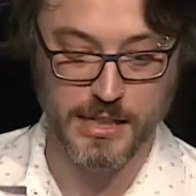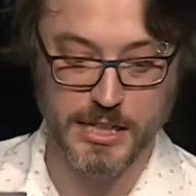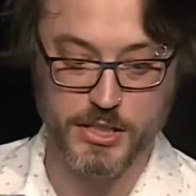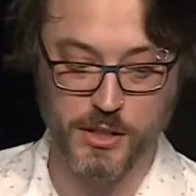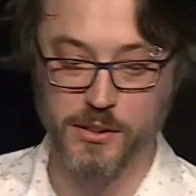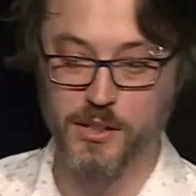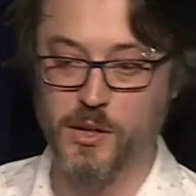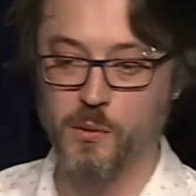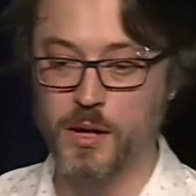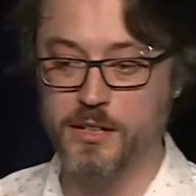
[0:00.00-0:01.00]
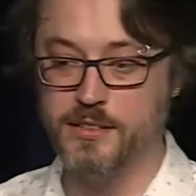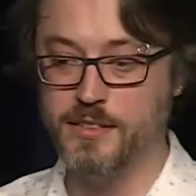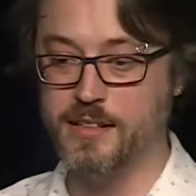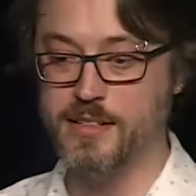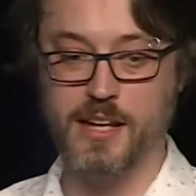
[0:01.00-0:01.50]
So what
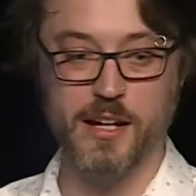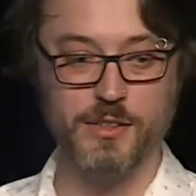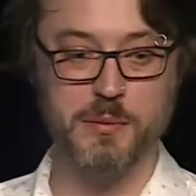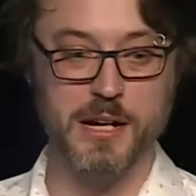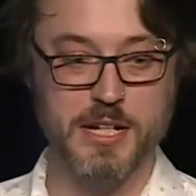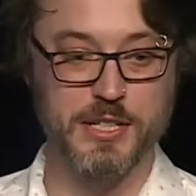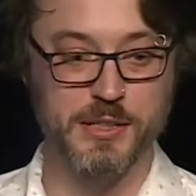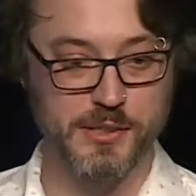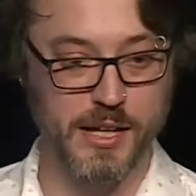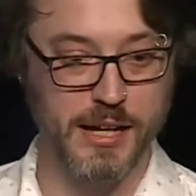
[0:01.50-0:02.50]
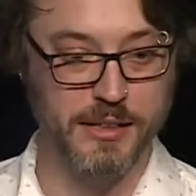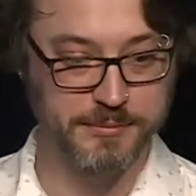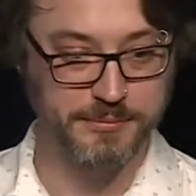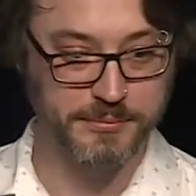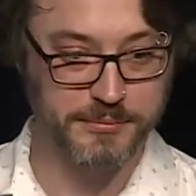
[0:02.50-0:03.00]
does a healthy patient look like?
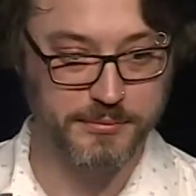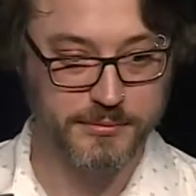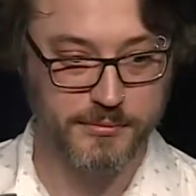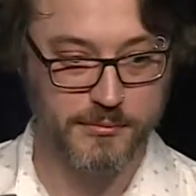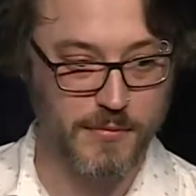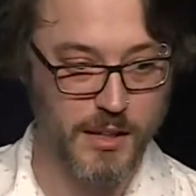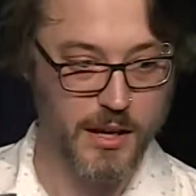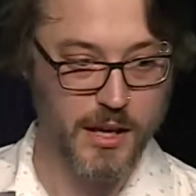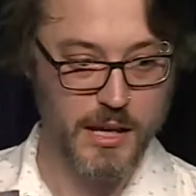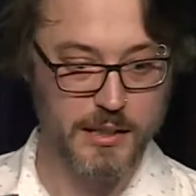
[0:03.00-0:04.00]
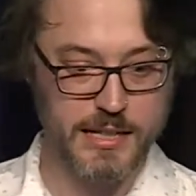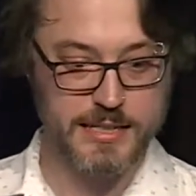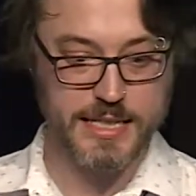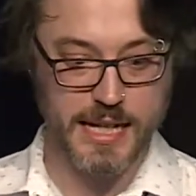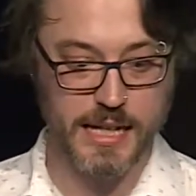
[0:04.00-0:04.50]

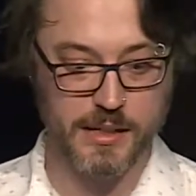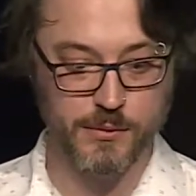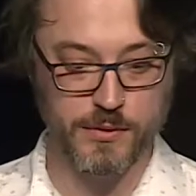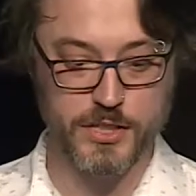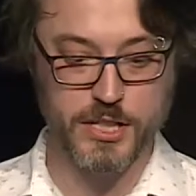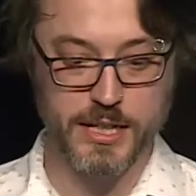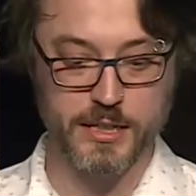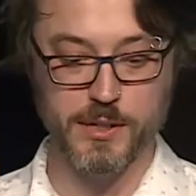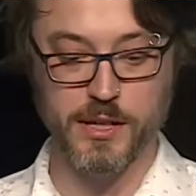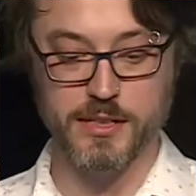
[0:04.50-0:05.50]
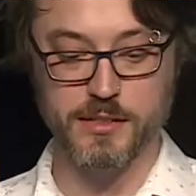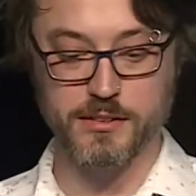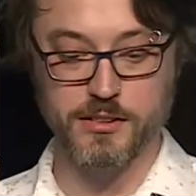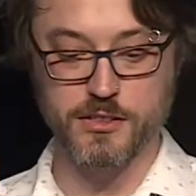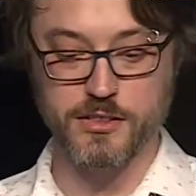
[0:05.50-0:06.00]
Let's say we've decided that we're going
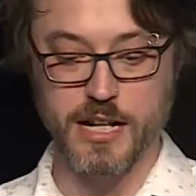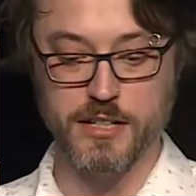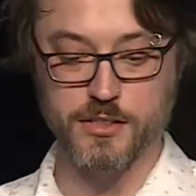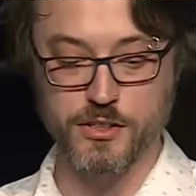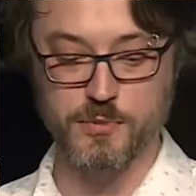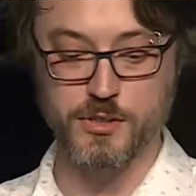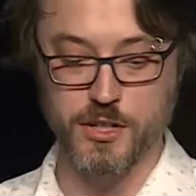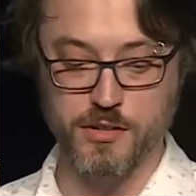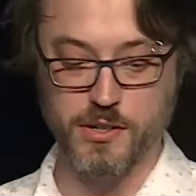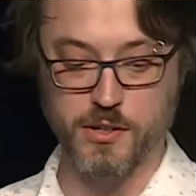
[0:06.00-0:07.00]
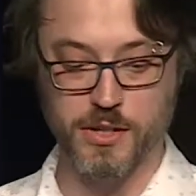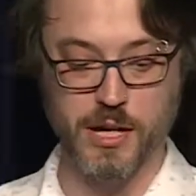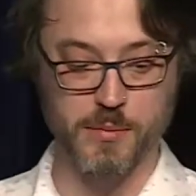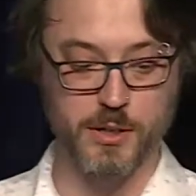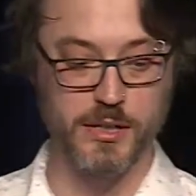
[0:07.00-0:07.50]
to start to do some surgery on
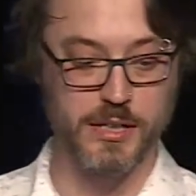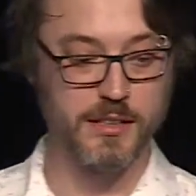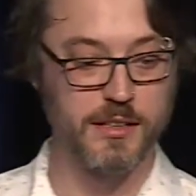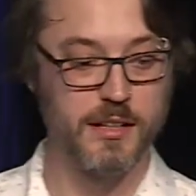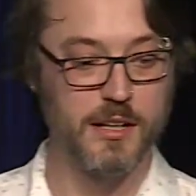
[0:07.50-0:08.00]
our monolith.